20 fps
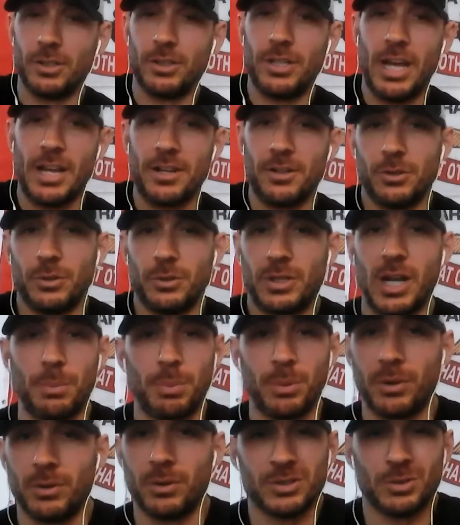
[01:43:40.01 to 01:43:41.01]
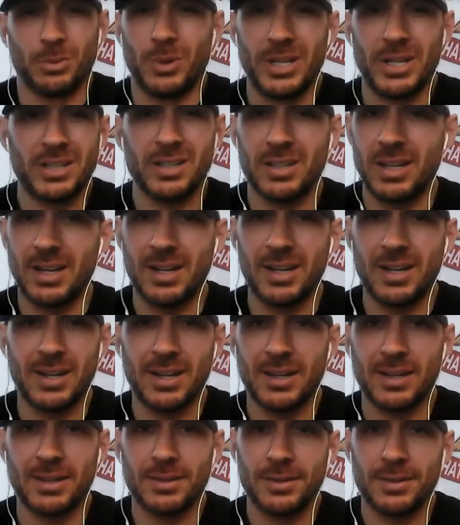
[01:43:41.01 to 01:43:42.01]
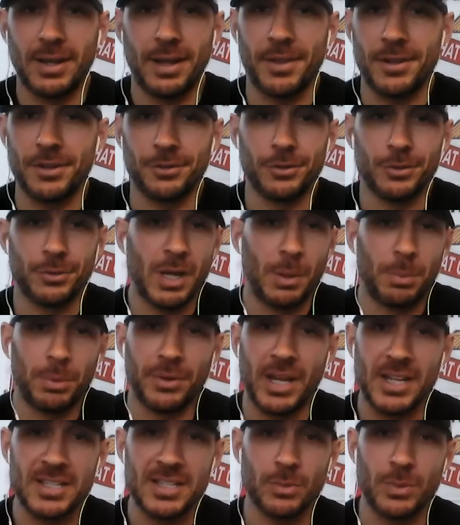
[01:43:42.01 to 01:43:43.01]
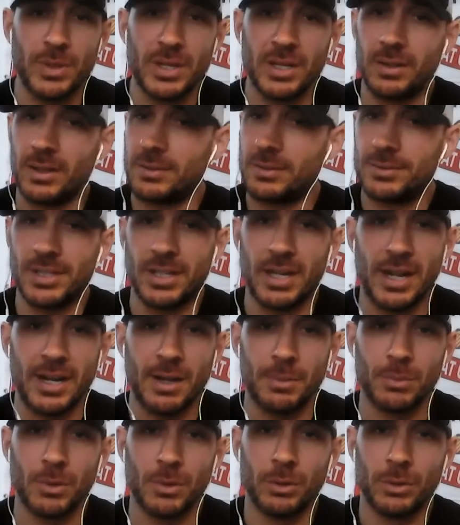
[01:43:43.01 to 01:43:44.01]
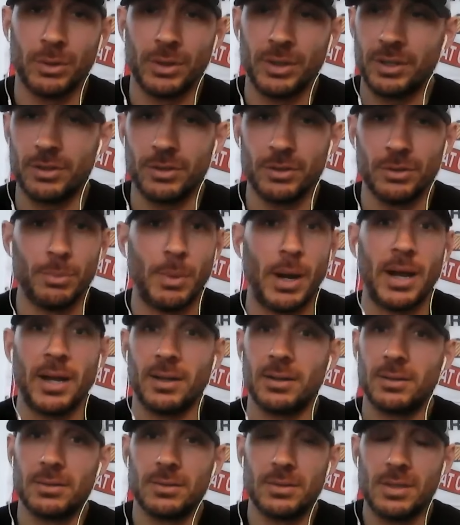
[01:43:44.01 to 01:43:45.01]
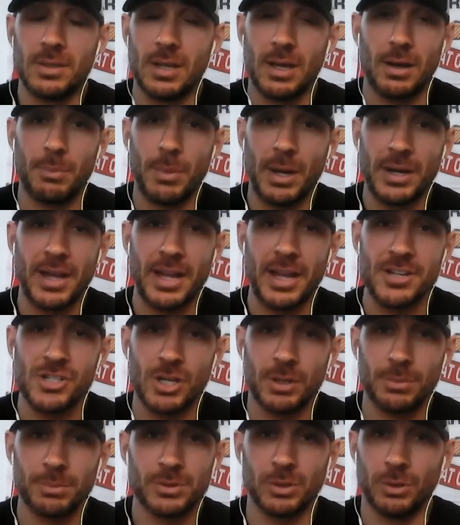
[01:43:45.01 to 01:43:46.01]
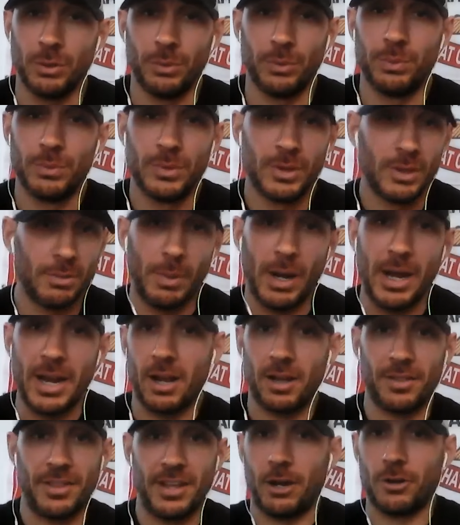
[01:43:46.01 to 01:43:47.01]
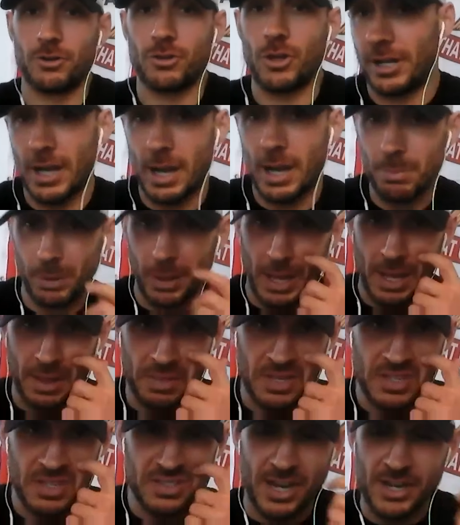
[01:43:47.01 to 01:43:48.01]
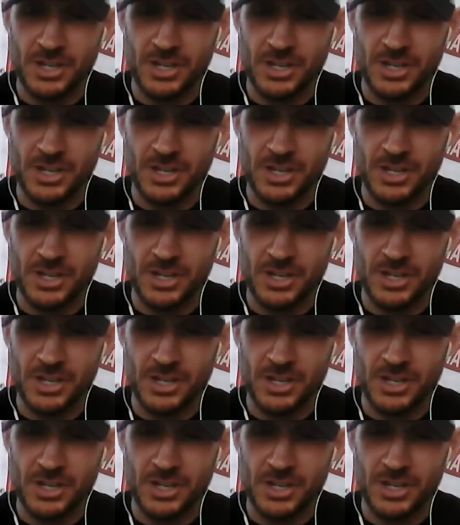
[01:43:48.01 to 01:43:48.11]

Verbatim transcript: You'll do a couple of those a week, and then you'll do a couple nights a week. But tonight I'm going to do my night jump. So the air training guy planned these